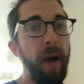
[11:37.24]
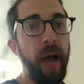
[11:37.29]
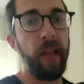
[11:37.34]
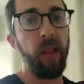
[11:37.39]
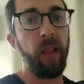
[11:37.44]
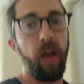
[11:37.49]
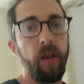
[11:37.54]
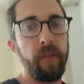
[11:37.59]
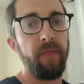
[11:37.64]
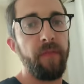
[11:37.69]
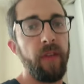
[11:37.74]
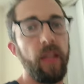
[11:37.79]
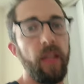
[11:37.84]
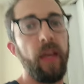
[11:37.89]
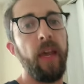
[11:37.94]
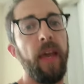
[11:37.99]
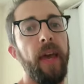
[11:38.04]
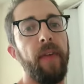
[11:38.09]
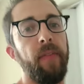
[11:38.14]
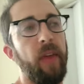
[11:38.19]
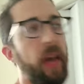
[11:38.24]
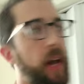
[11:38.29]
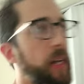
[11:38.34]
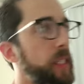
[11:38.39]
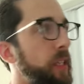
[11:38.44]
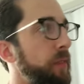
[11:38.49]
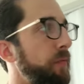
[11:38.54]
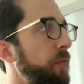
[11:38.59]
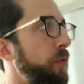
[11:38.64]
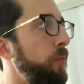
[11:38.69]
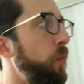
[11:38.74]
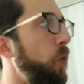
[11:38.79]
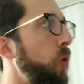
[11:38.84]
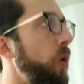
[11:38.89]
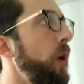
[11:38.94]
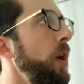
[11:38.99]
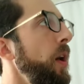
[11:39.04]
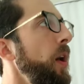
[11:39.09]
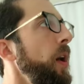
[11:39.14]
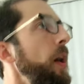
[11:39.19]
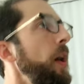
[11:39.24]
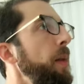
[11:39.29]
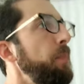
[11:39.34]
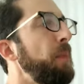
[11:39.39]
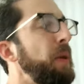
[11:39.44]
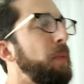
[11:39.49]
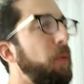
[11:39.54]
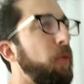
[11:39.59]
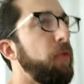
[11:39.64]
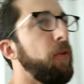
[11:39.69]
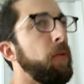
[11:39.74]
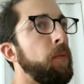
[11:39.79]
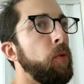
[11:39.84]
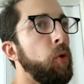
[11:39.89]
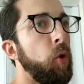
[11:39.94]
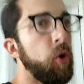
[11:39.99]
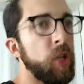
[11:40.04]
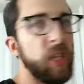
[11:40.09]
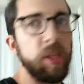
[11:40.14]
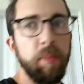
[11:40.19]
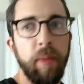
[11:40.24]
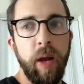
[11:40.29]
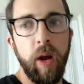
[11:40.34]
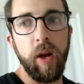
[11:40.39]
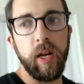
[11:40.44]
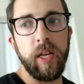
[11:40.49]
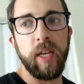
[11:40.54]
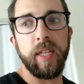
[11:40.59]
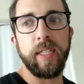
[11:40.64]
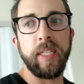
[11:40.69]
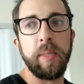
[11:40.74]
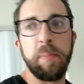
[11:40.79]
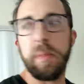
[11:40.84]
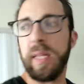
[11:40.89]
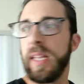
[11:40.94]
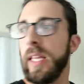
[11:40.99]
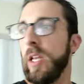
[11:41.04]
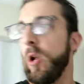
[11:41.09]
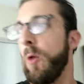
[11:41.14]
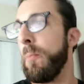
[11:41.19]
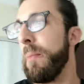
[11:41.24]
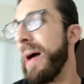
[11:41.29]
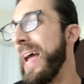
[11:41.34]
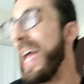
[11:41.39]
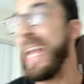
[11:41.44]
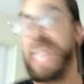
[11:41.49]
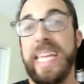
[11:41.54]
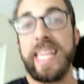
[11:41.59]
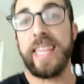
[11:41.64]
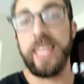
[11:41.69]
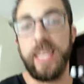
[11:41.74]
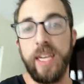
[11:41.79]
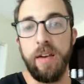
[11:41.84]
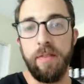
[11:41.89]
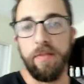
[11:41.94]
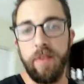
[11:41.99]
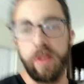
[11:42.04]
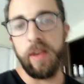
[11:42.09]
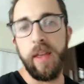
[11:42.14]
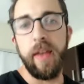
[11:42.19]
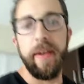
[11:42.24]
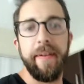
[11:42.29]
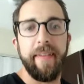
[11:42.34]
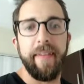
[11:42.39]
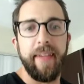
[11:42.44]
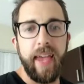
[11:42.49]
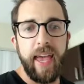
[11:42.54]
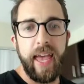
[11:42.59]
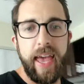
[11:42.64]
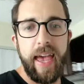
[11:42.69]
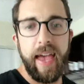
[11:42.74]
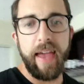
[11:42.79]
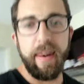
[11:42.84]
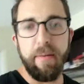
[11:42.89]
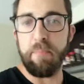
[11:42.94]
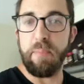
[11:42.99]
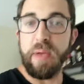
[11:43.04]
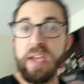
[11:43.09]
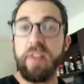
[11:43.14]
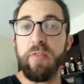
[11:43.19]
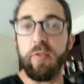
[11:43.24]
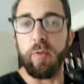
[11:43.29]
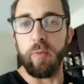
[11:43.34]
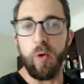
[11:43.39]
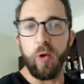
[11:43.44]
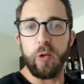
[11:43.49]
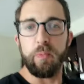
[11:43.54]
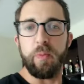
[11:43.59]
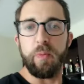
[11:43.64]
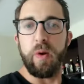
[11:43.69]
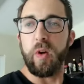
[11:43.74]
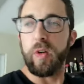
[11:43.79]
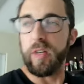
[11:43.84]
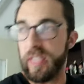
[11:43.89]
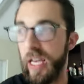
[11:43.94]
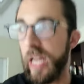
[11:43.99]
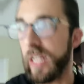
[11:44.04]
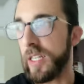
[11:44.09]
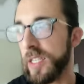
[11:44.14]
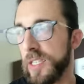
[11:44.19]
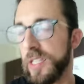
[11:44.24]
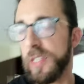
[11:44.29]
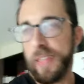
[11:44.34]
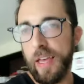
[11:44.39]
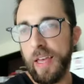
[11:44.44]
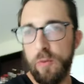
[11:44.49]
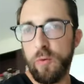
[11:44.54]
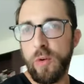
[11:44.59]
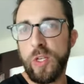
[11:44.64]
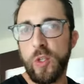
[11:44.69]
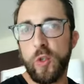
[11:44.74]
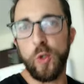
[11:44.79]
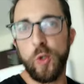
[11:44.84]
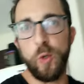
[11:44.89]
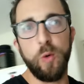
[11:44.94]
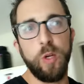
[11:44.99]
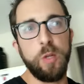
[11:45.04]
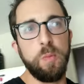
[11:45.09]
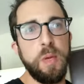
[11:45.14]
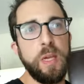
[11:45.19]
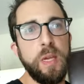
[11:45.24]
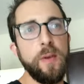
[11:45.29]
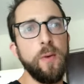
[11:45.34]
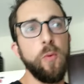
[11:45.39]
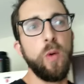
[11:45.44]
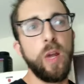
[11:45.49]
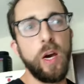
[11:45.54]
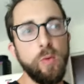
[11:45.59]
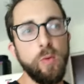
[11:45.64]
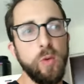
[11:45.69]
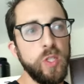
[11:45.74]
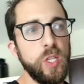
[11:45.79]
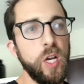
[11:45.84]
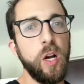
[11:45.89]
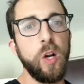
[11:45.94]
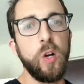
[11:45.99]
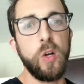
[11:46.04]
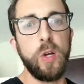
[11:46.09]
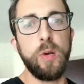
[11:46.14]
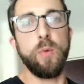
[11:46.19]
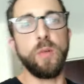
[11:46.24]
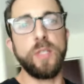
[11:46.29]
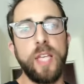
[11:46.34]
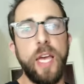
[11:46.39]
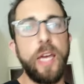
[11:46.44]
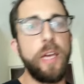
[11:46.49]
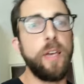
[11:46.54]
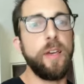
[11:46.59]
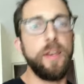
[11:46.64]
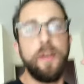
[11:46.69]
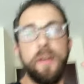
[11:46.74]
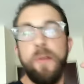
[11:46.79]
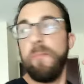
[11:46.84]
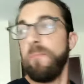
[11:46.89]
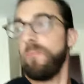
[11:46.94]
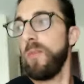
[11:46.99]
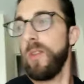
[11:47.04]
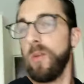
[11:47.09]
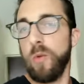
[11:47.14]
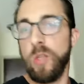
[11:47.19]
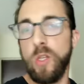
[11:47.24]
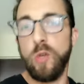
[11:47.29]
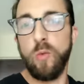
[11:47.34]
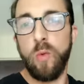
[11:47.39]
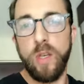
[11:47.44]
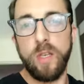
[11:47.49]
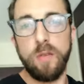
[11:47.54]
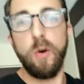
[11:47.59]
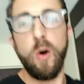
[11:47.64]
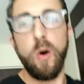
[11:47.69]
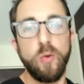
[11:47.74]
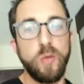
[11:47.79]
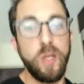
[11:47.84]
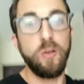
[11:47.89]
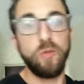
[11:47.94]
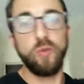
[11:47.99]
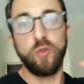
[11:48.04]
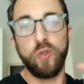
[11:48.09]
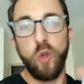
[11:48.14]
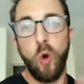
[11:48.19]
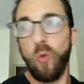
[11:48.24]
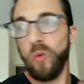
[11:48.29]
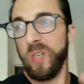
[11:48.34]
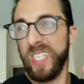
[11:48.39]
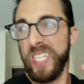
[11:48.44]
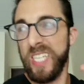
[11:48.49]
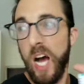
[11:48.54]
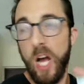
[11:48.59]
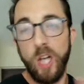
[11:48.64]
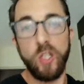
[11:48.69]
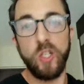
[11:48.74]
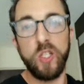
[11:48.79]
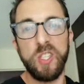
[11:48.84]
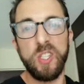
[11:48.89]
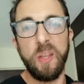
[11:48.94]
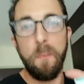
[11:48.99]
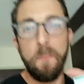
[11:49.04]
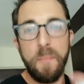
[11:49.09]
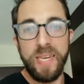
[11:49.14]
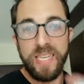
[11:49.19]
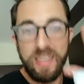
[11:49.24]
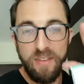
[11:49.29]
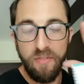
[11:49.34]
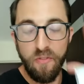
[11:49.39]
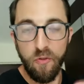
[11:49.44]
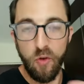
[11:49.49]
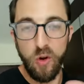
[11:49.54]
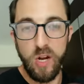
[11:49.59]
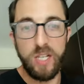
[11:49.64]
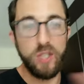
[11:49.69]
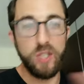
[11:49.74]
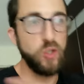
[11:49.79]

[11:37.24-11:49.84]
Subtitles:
lot of it and they ask him for more. People from North America typically don't buy anything of it. And being from North America, that rings true with me. When I was younger, it was like when you went to hotels, don't touch the mini fridge.